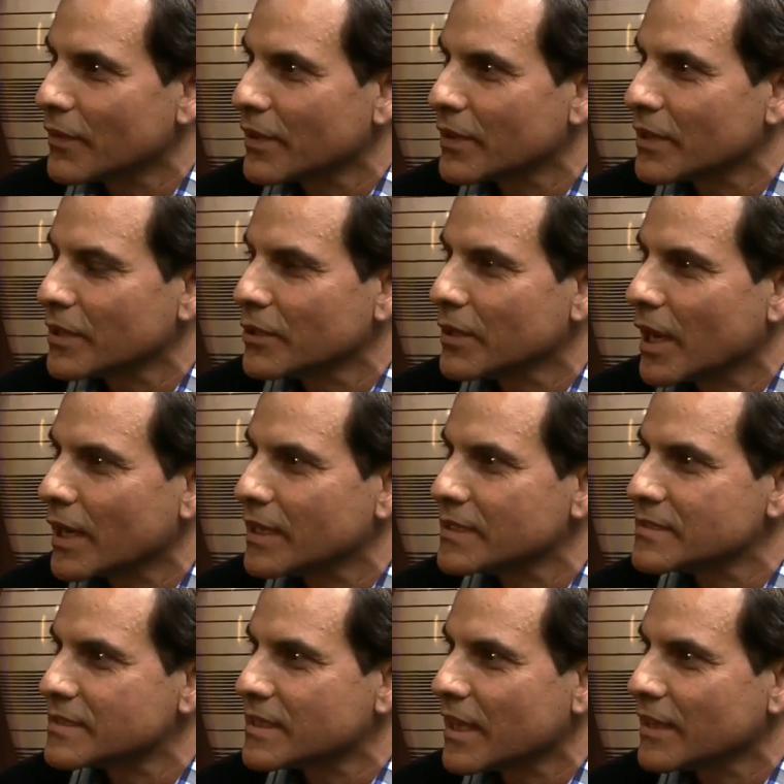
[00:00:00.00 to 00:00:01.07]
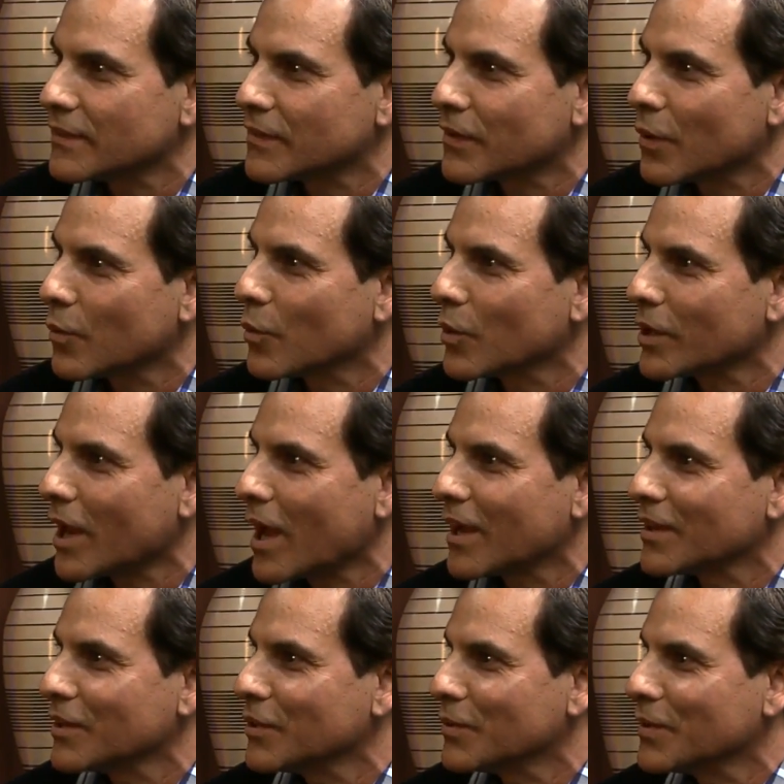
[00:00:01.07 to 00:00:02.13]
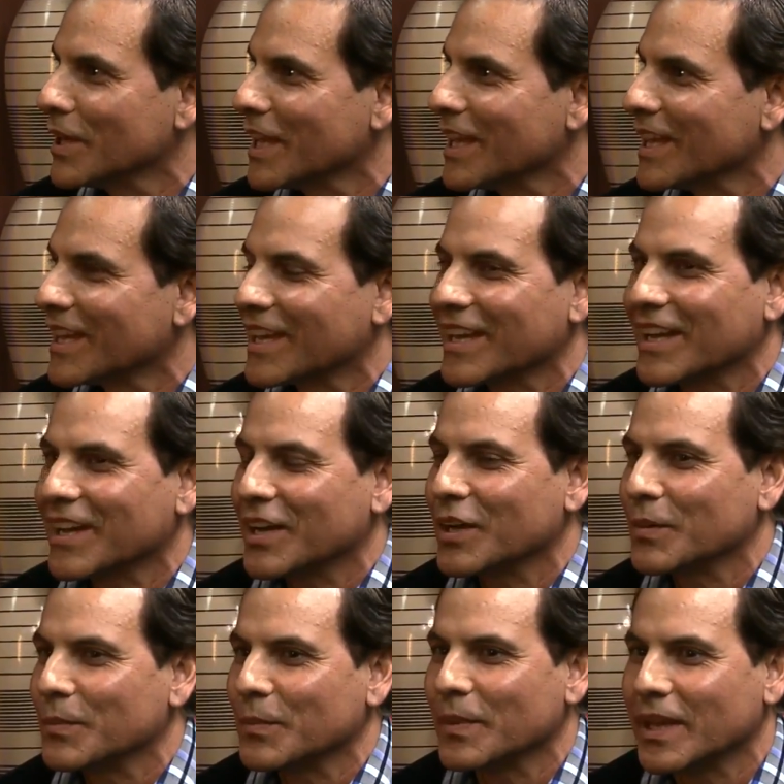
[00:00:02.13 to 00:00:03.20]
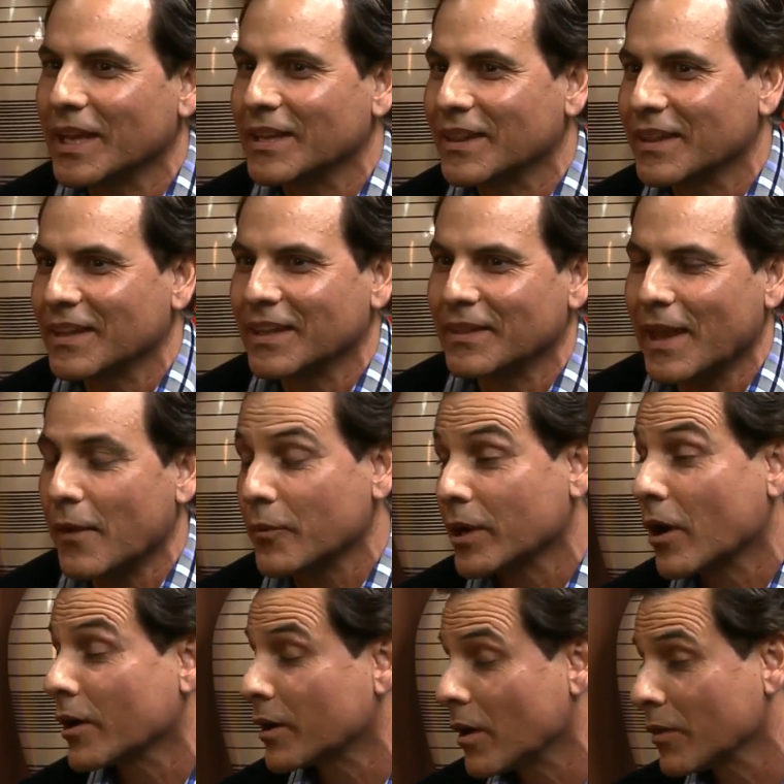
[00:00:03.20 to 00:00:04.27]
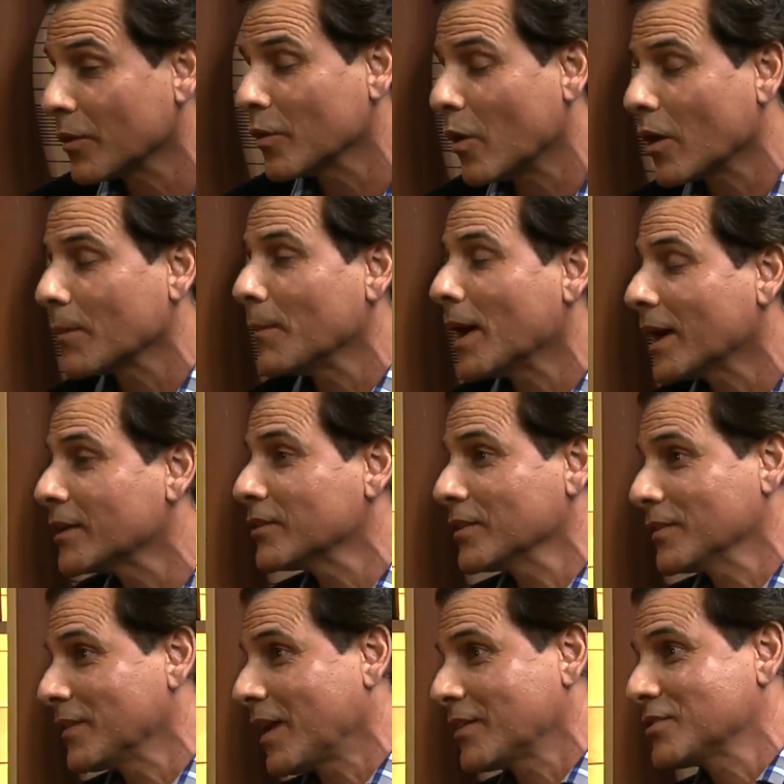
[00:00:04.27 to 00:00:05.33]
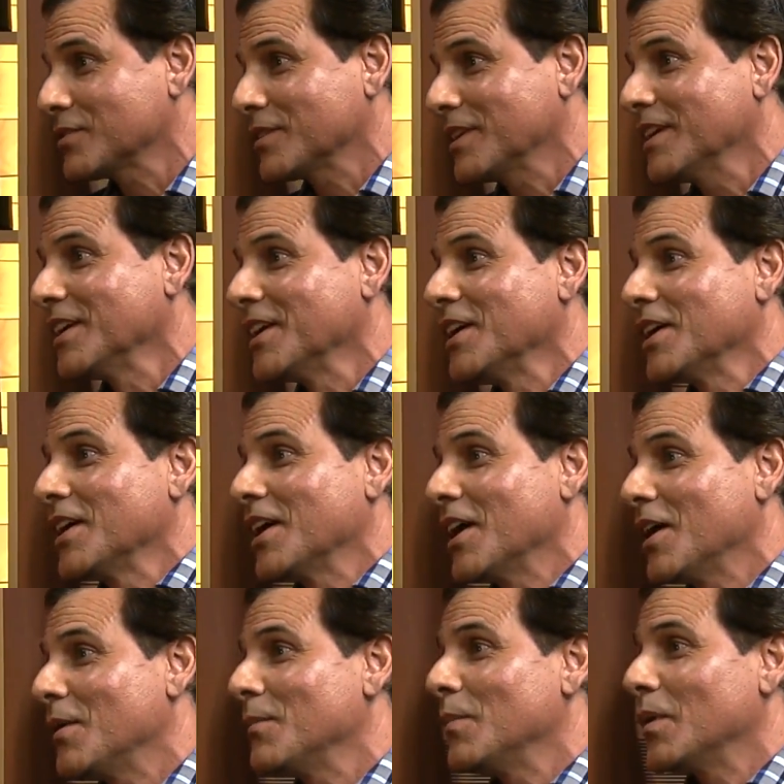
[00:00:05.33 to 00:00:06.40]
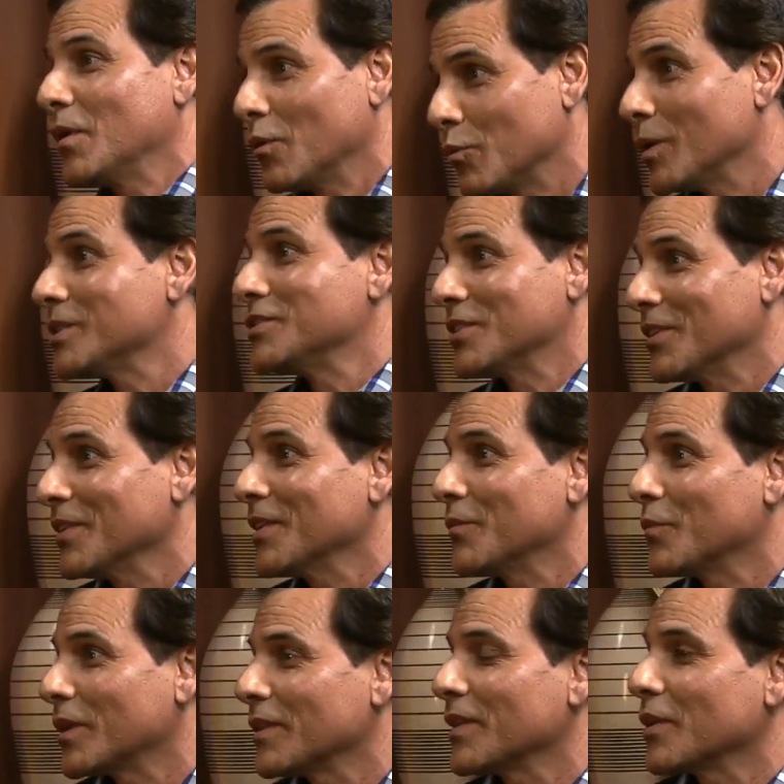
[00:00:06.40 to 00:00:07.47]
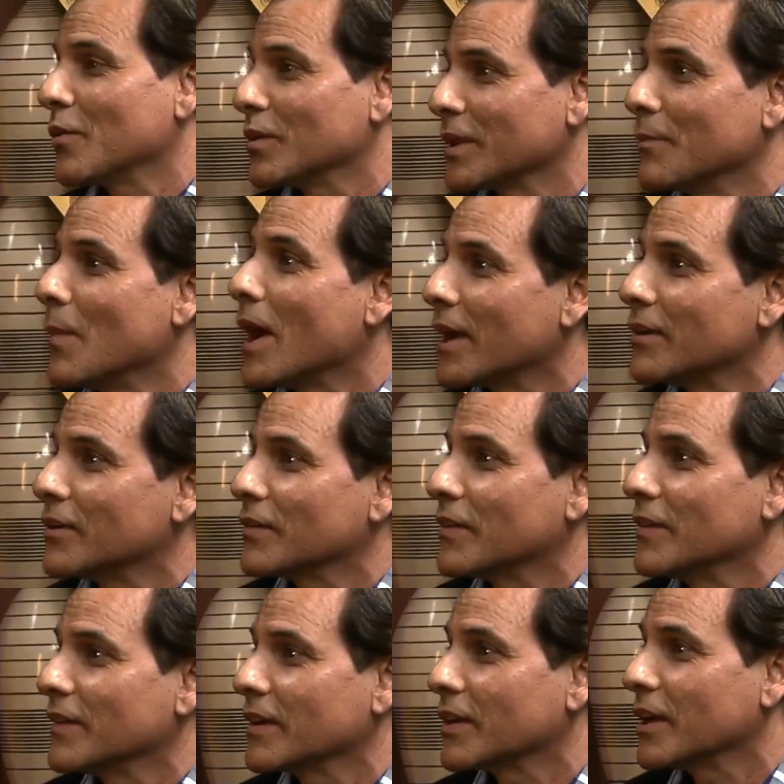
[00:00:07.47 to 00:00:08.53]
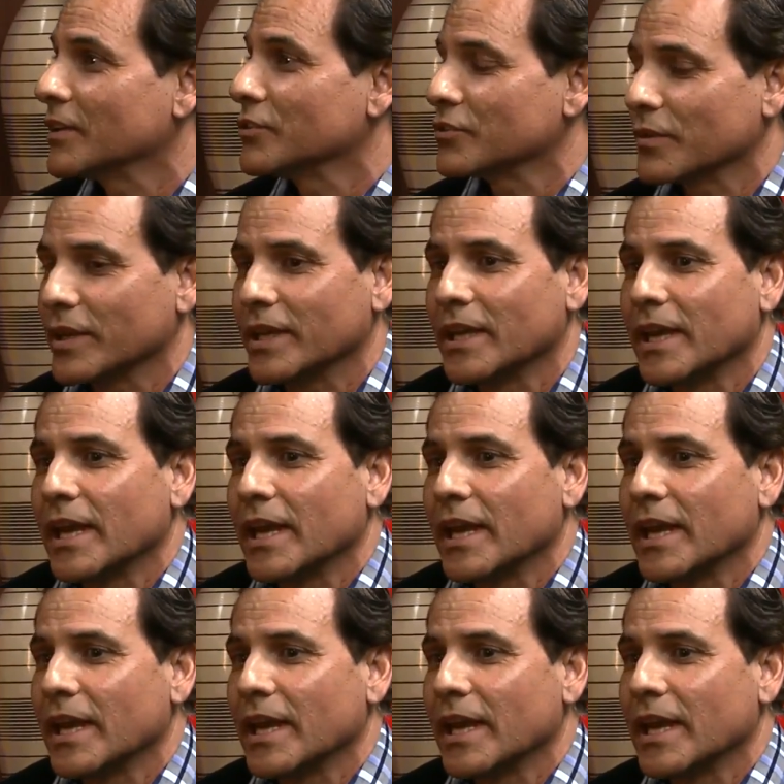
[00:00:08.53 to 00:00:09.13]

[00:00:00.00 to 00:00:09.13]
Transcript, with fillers: the United States, so we're not unique um, in, in that regard, although our minor is actually um, original and one of the only minors in the country.